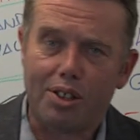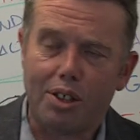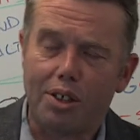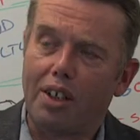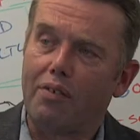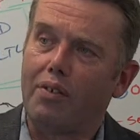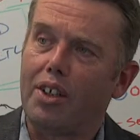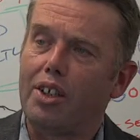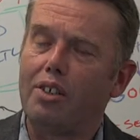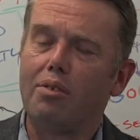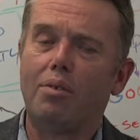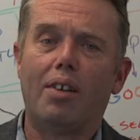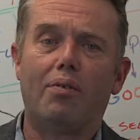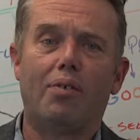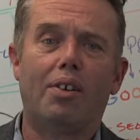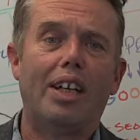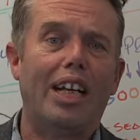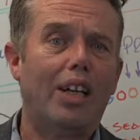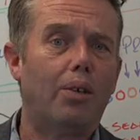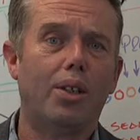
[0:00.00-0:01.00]
so if you do have
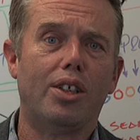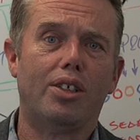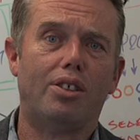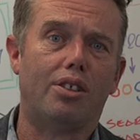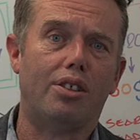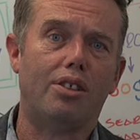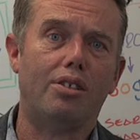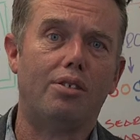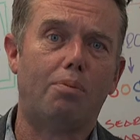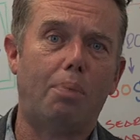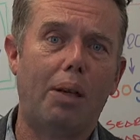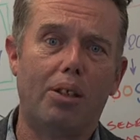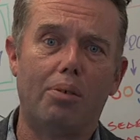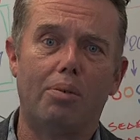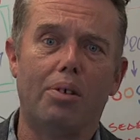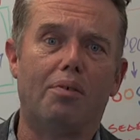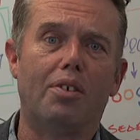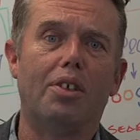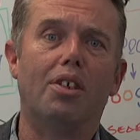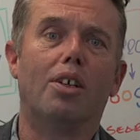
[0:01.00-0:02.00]
any questions, pick up
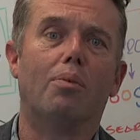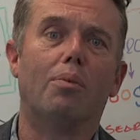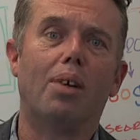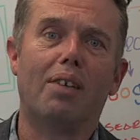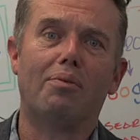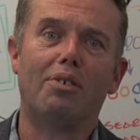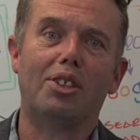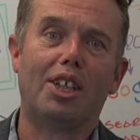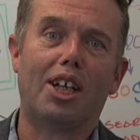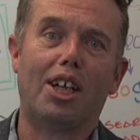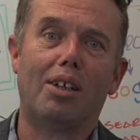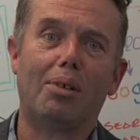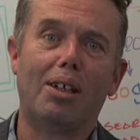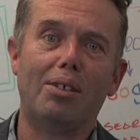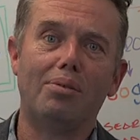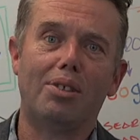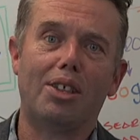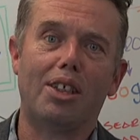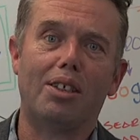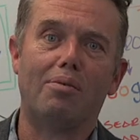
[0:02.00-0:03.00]
the phone and we'll have a chat
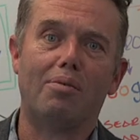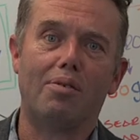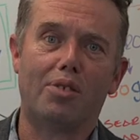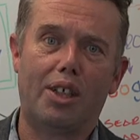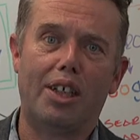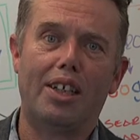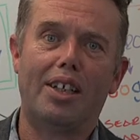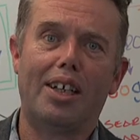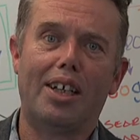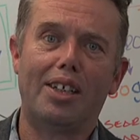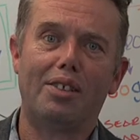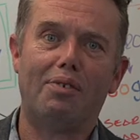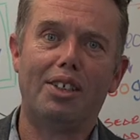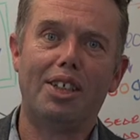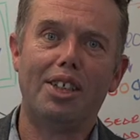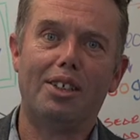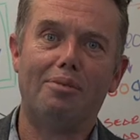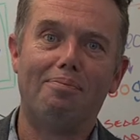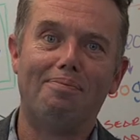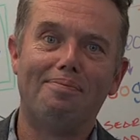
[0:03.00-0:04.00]
about it, and we'll see you in the next
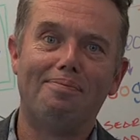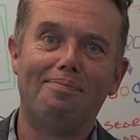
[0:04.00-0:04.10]
video.